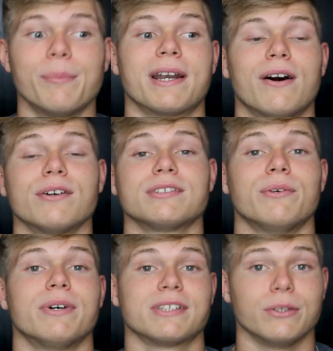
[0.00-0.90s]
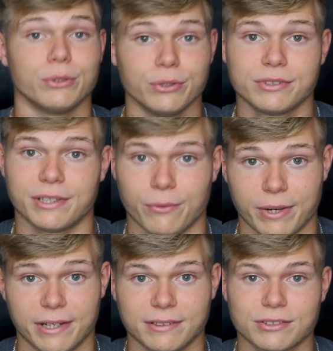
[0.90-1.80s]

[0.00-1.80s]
but I also wasn't losing weight.